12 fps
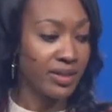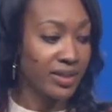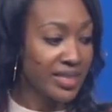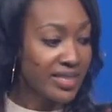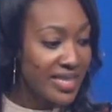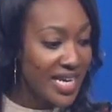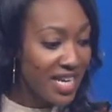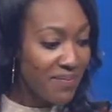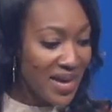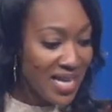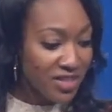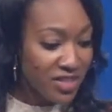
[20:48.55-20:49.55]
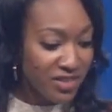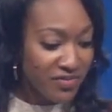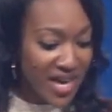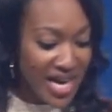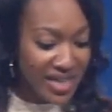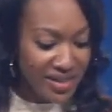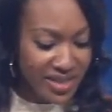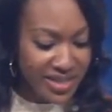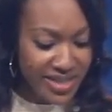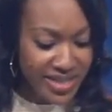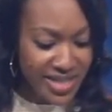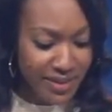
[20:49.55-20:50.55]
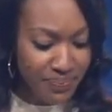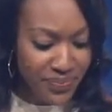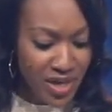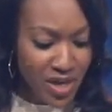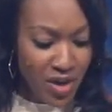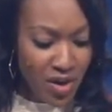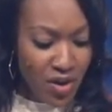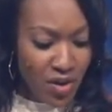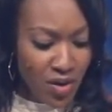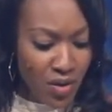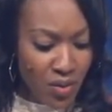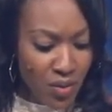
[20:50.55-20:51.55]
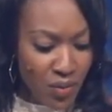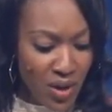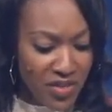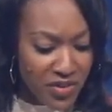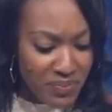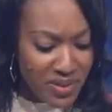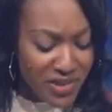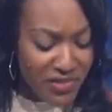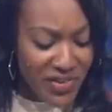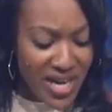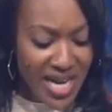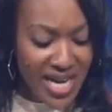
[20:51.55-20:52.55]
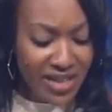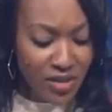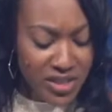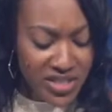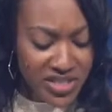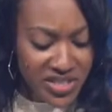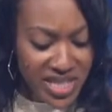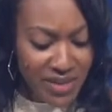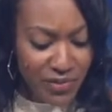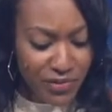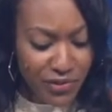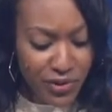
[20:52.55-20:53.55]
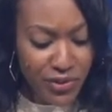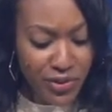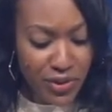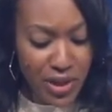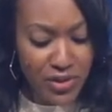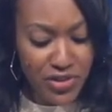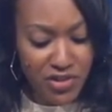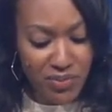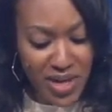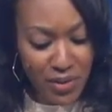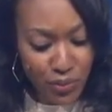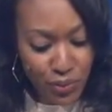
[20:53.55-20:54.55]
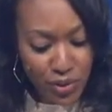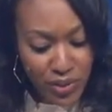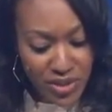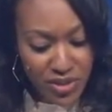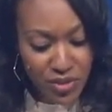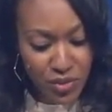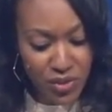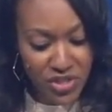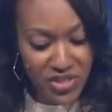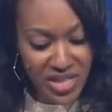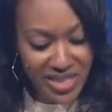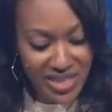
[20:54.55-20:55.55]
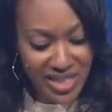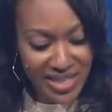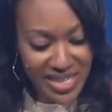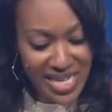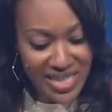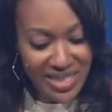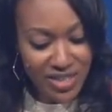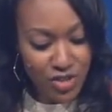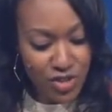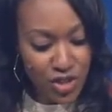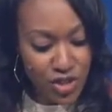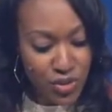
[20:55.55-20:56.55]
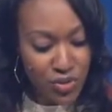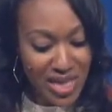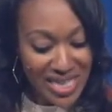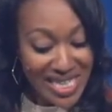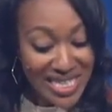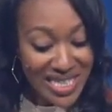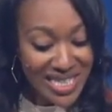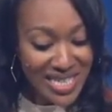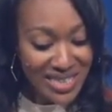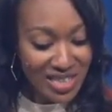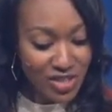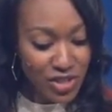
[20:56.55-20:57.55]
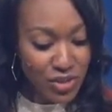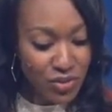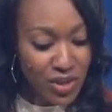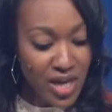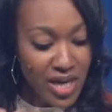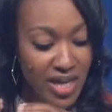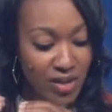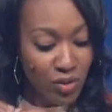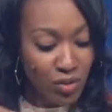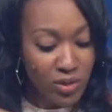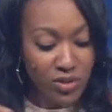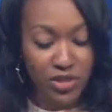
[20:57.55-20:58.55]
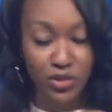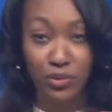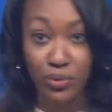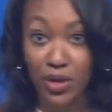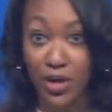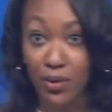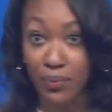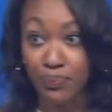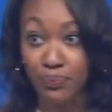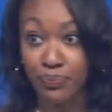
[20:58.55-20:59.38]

Let's take it back to the vine and the stem. Whether it be a vine or a stem, fruit grows from a rooted source that is connected to, that it is connected to in order to grow.